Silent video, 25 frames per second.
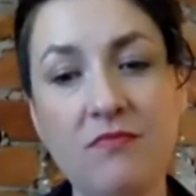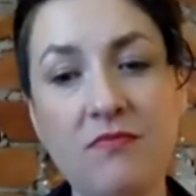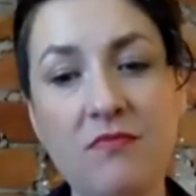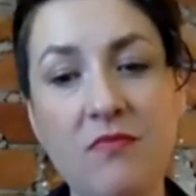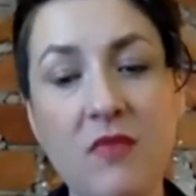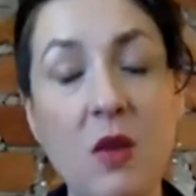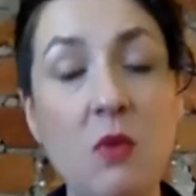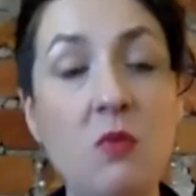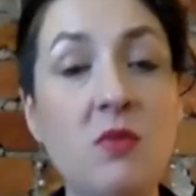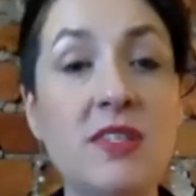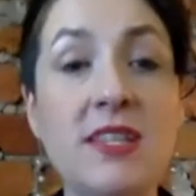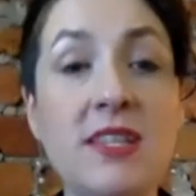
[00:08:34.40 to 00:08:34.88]

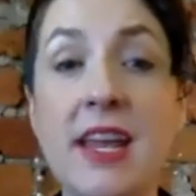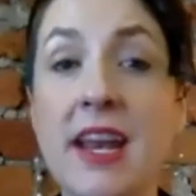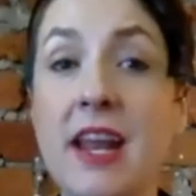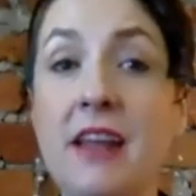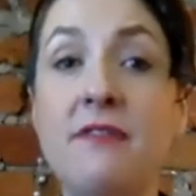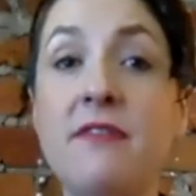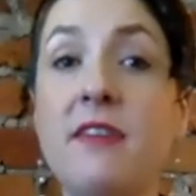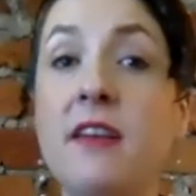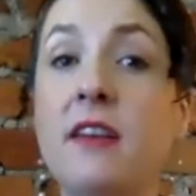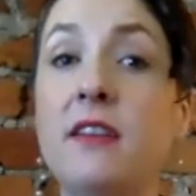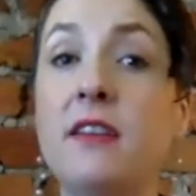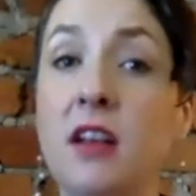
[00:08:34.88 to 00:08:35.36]
was that I
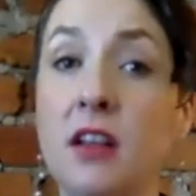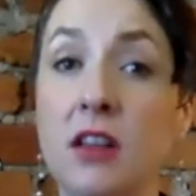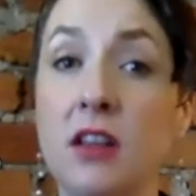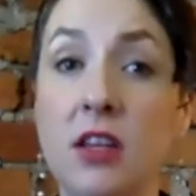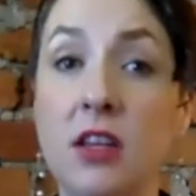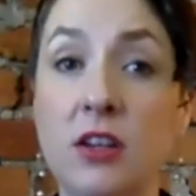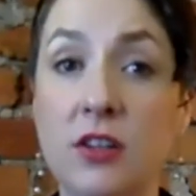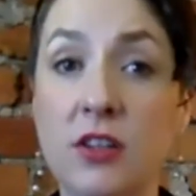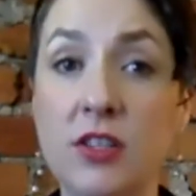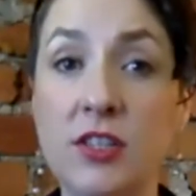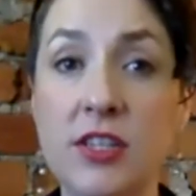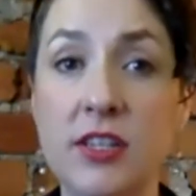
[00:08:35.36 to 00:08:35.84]
felt
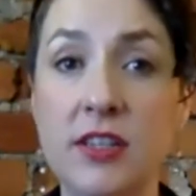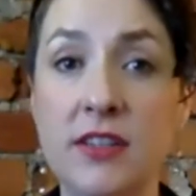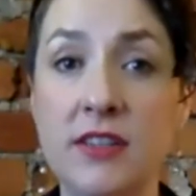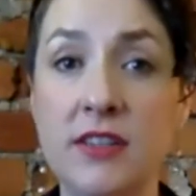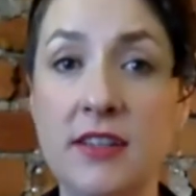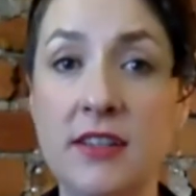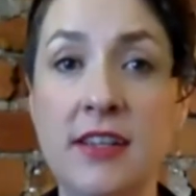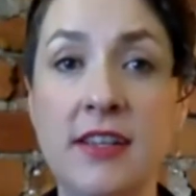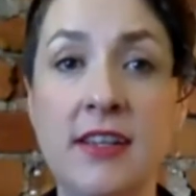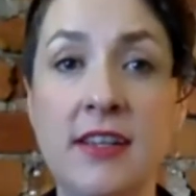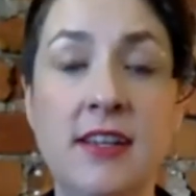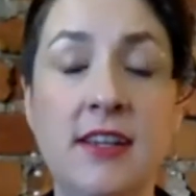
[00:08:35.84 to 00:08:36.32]
alert,
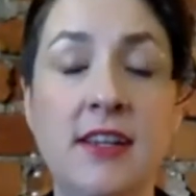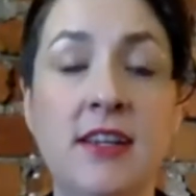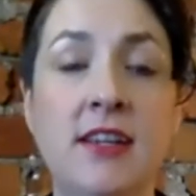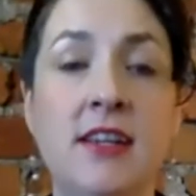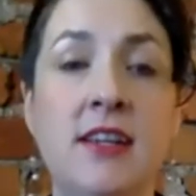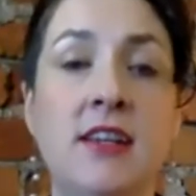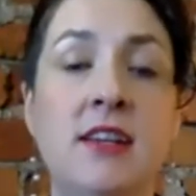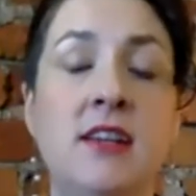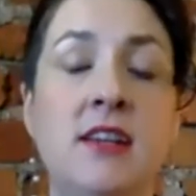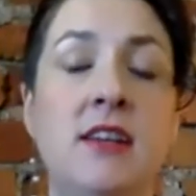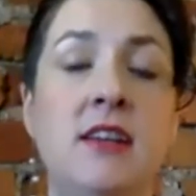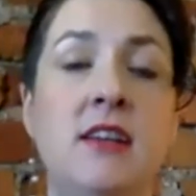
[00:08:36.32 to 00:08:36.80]

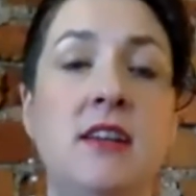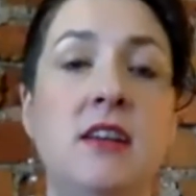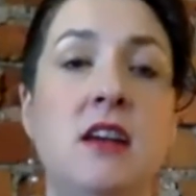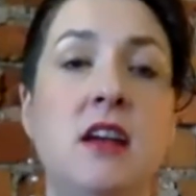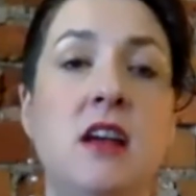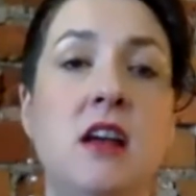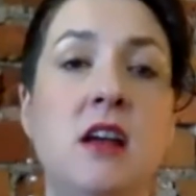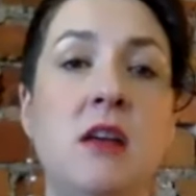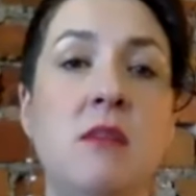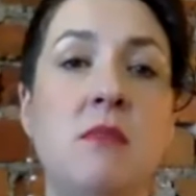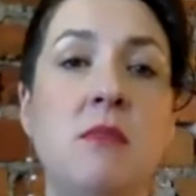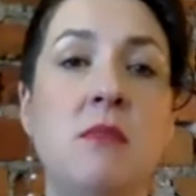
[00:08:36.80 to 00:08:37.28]

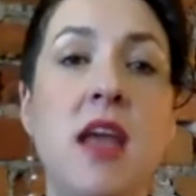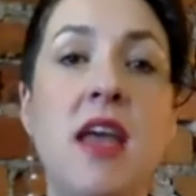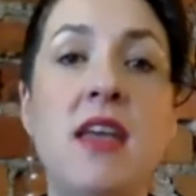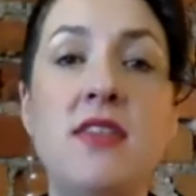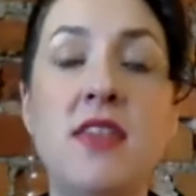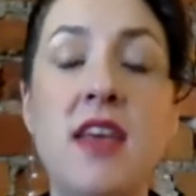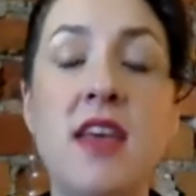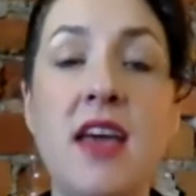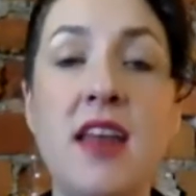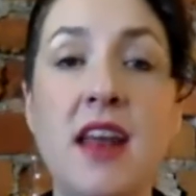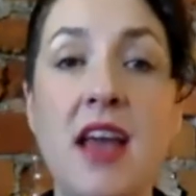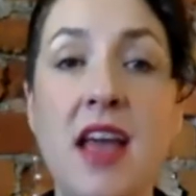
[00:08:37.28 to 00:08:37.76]
and
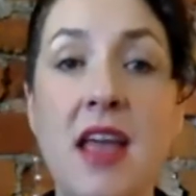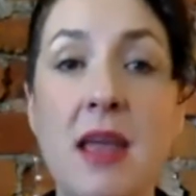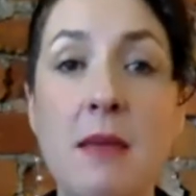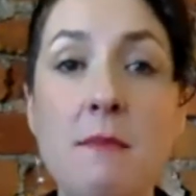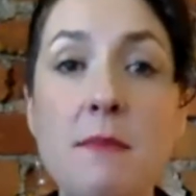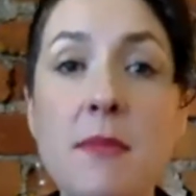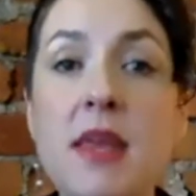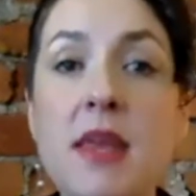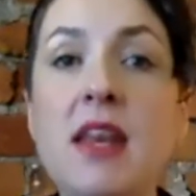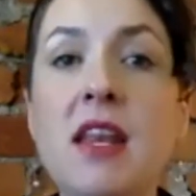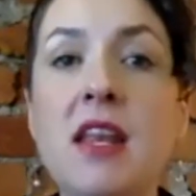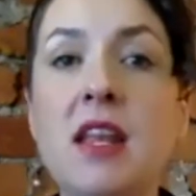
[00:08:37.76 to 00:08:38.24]
that I
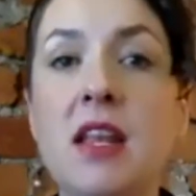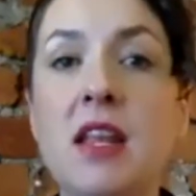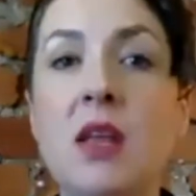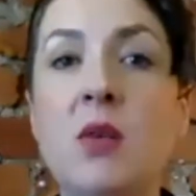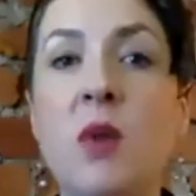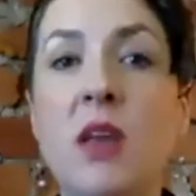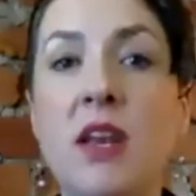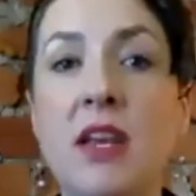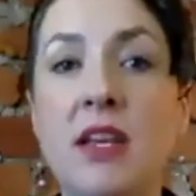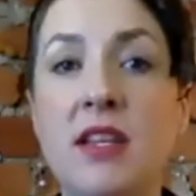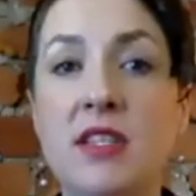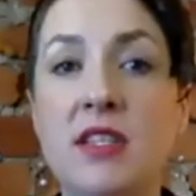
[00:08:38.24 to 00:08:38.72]
immediately
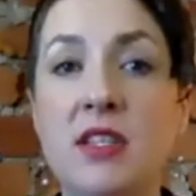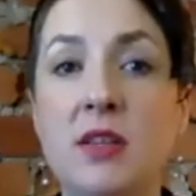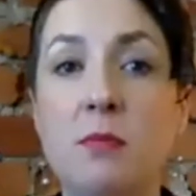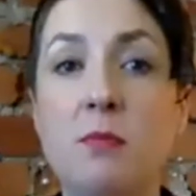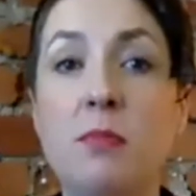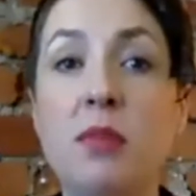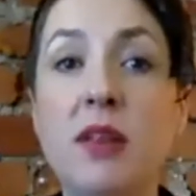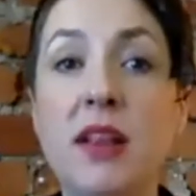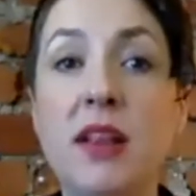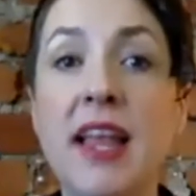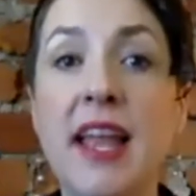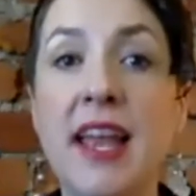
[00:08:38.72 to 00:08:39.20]
went into
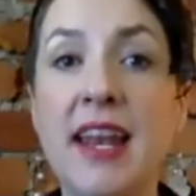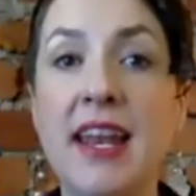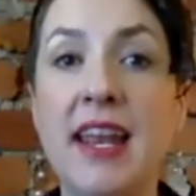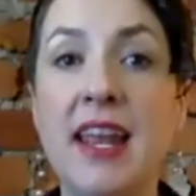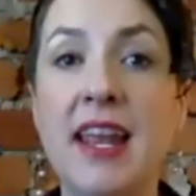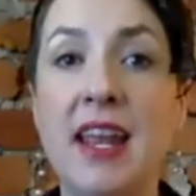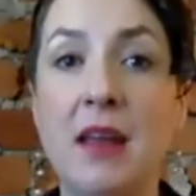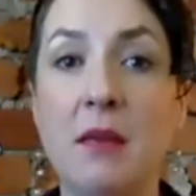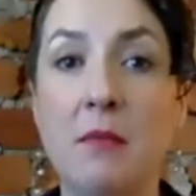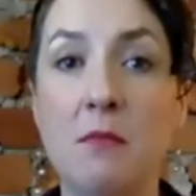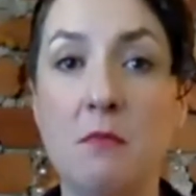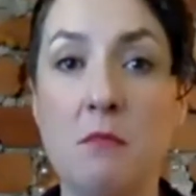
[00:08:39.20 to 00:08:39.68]

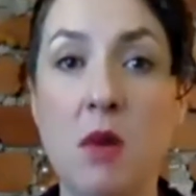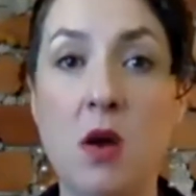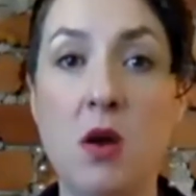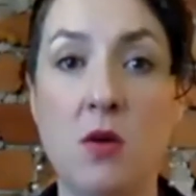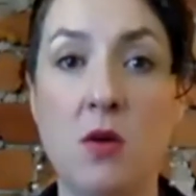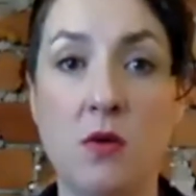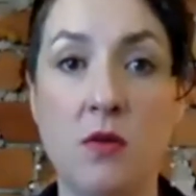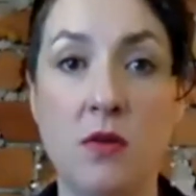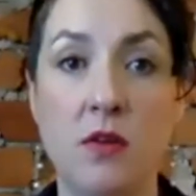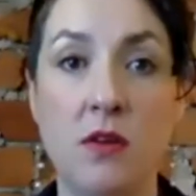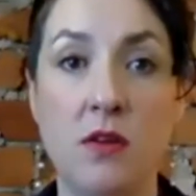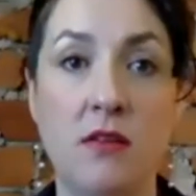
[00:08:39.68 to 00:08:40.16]
planning
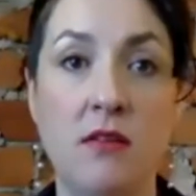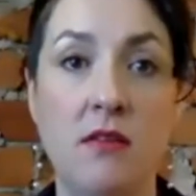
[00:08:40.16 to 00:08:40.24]
mode.